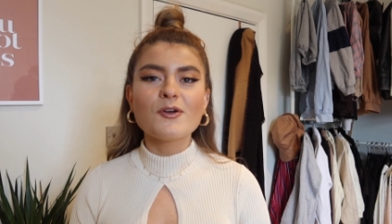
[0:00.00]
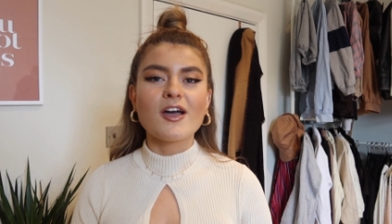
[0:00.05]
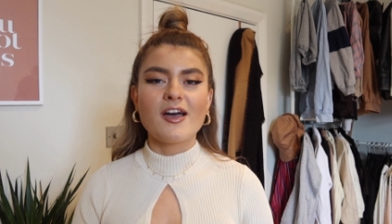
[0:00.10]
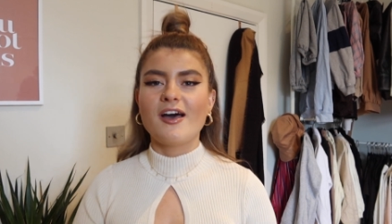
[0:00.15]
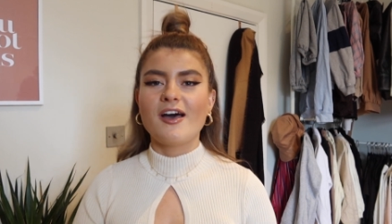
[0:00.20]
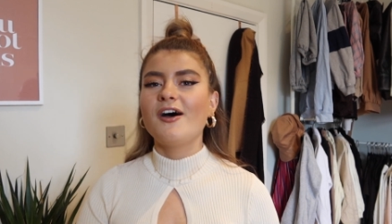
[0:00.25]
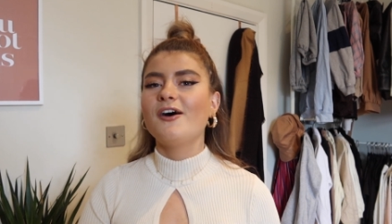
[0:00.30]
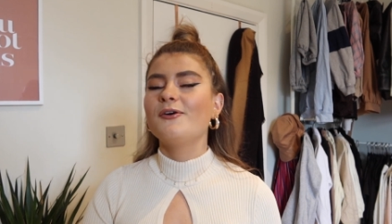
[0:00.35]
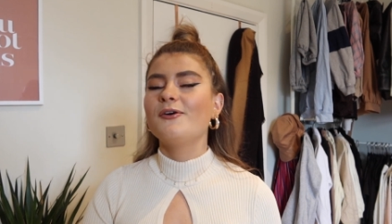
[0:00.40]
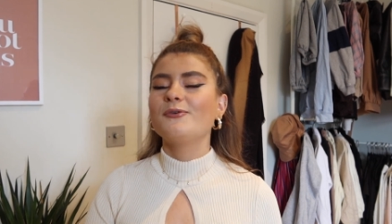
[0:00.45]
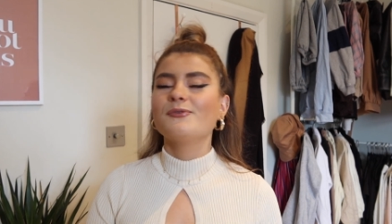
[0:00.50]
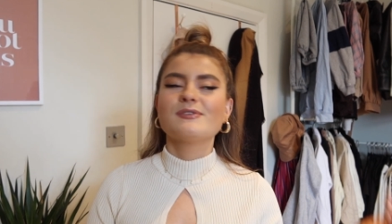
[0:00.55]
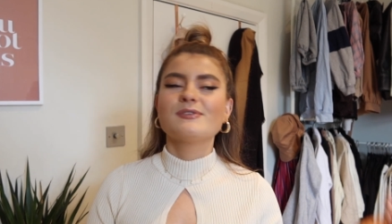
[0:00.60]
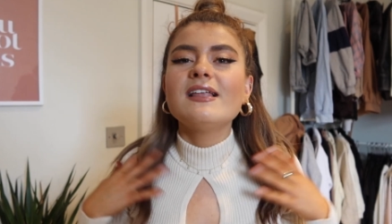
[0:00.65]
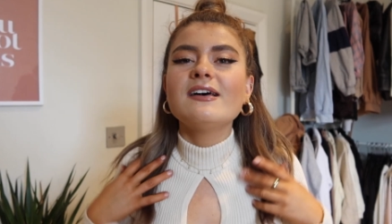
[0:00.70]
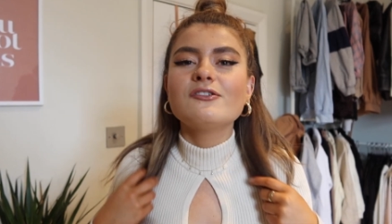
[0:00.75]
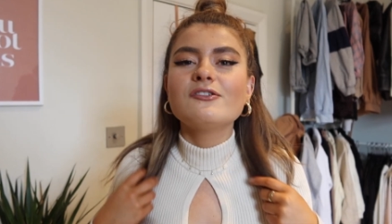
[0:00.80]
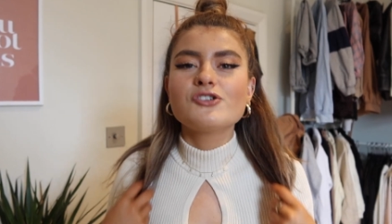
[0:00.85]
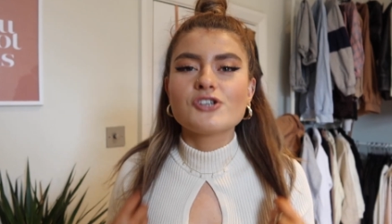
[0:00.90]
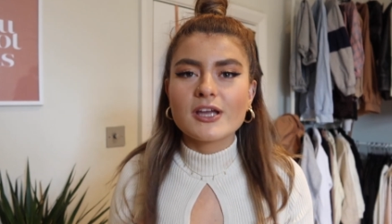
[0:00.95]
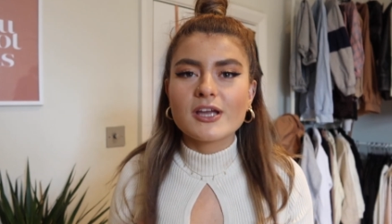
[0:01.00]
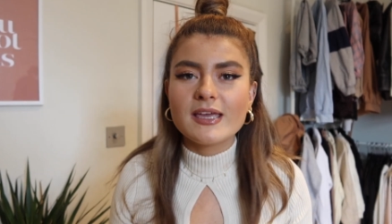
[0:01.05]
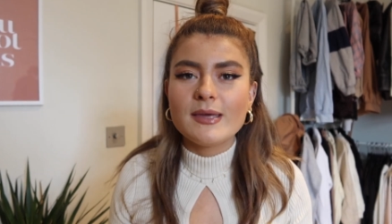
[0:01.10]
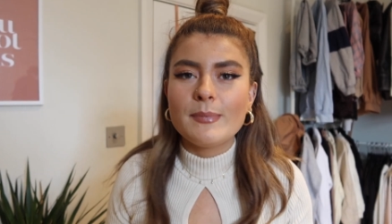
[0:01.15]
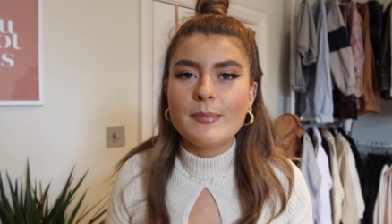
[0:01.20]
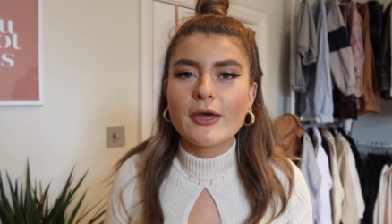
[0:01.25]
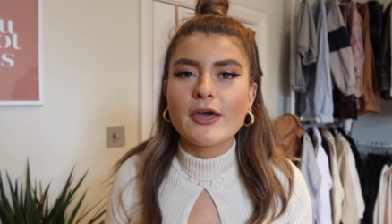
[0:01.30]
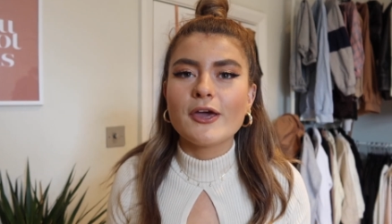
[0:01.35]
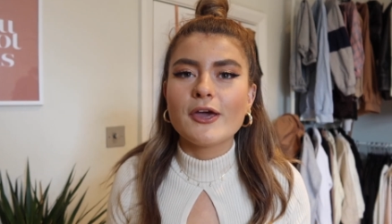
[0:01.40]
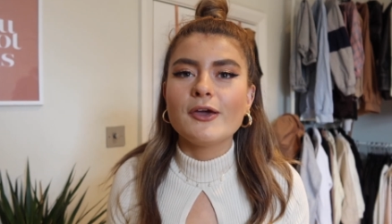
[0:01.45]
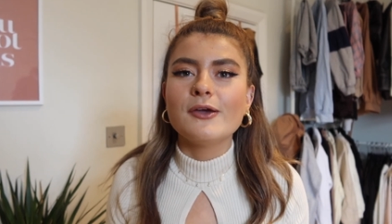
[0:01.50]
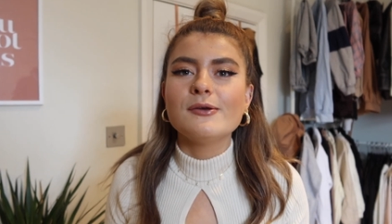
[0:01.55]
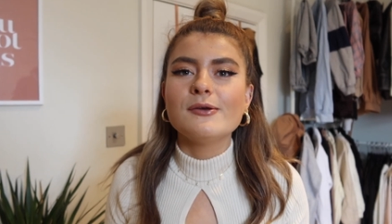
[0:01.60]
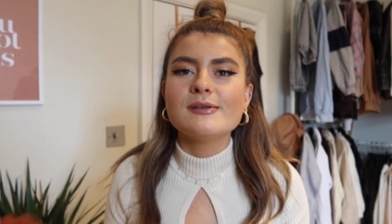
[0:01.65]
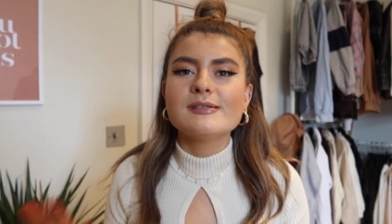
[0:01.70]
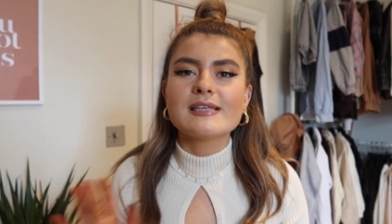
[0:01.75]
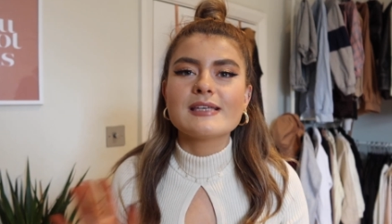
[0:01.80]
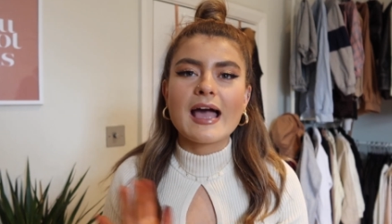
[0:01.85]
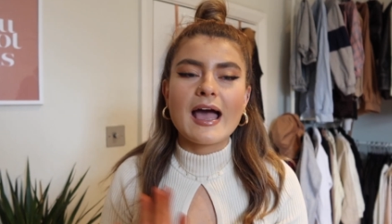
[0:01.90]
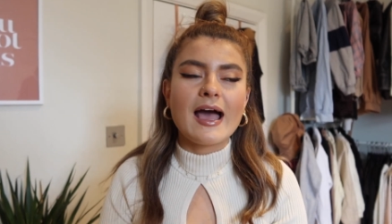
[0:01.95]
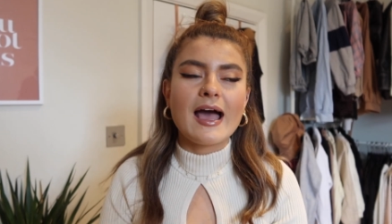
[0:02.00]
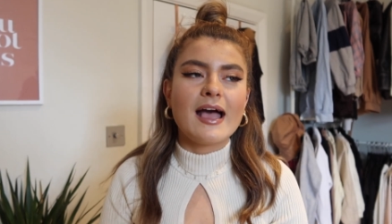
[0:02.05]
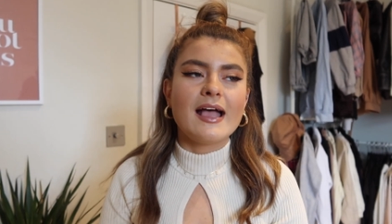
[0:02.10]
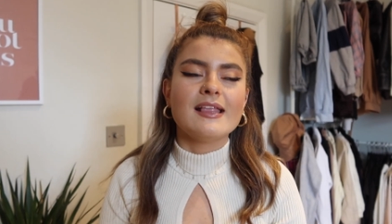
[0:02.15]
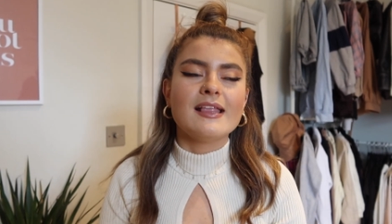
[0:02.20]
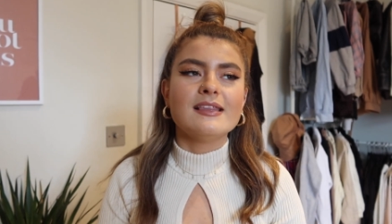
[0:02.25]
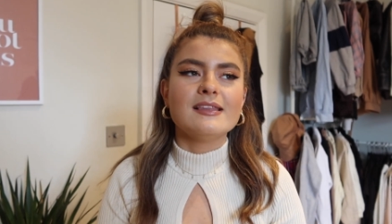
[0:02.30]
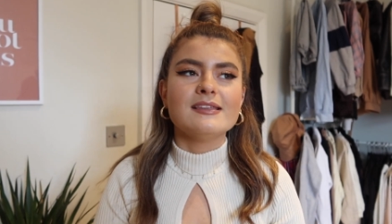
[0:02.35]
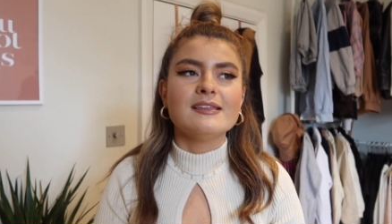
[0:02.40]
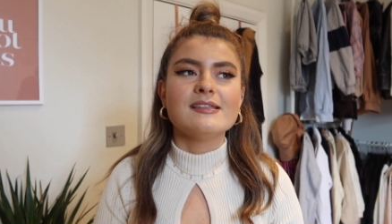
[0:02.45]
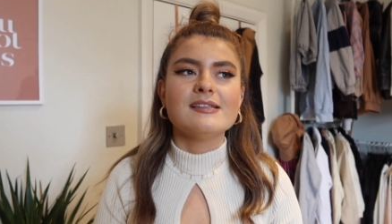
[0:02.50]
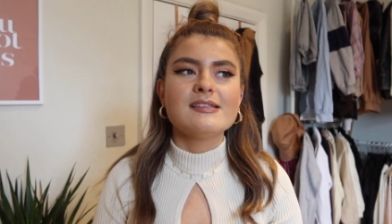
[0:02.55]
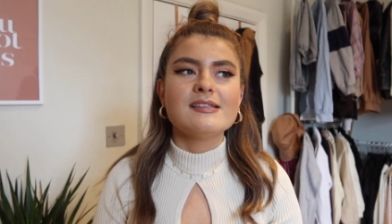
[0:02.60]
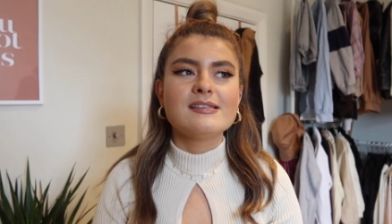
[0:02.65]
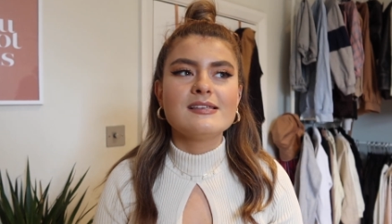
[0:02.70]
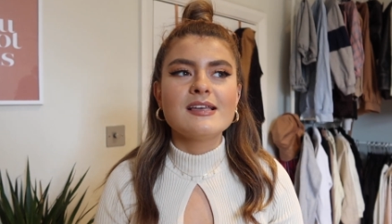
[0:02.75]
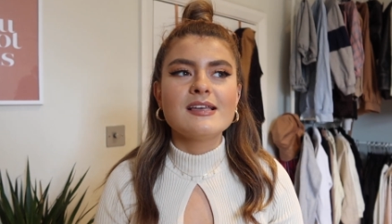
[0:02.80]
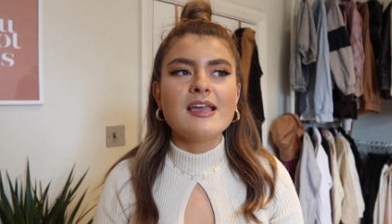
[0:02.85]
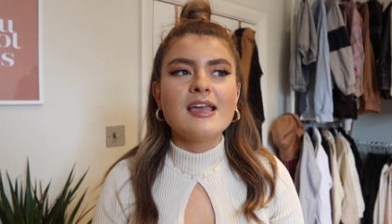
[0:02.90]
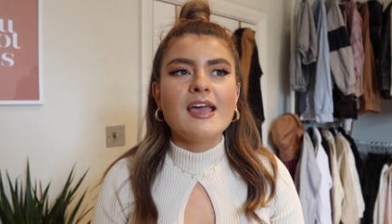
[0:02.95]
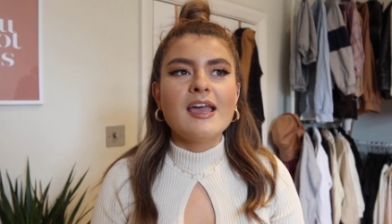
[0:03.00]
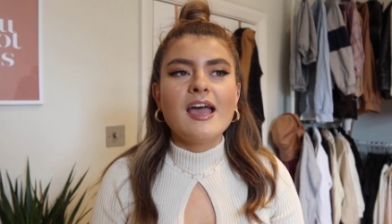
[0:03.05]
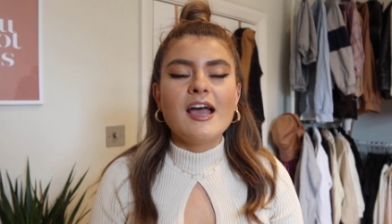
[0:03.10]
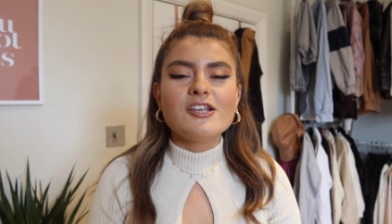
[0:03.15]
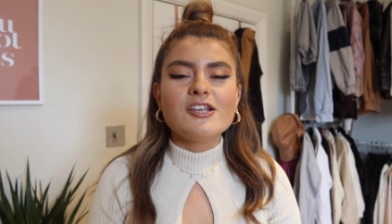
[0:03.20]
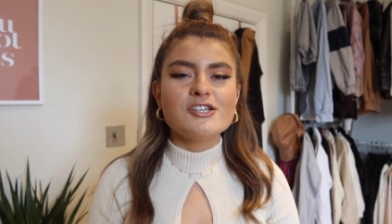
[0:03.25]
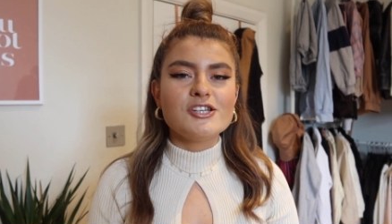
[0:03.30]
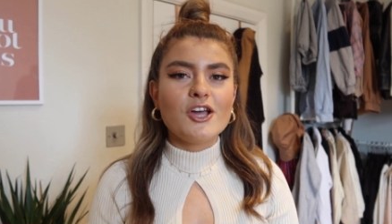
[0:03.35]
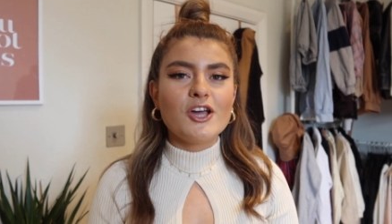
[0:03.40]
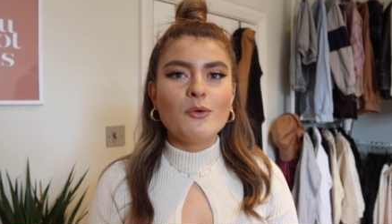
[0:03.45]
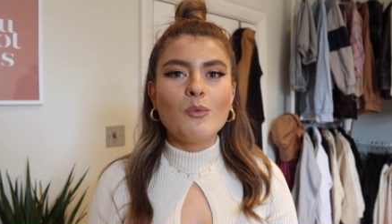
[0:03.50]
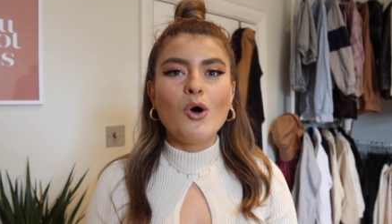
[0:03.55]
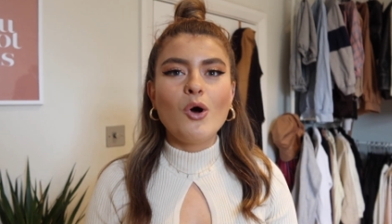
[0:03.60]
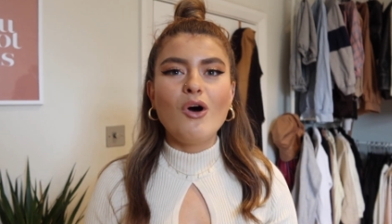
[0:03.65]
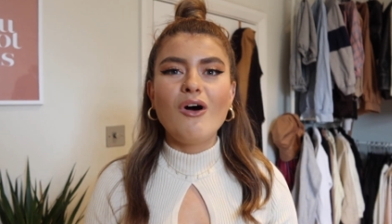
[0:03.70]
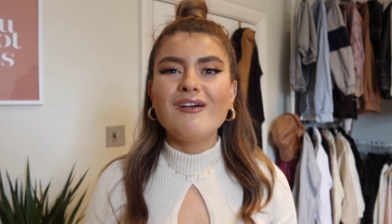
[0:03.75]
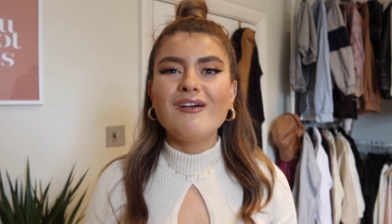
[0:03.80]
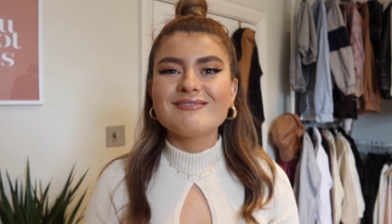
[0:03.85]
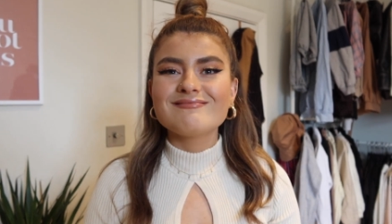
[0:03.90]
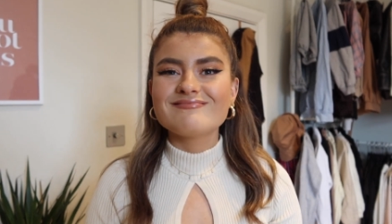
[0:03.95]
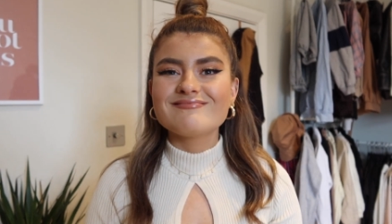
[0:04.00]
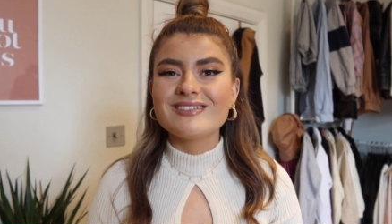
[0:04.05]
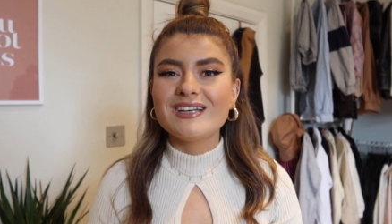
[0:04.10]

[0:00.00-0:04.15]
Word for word: girls, little drinky poos and do you know what?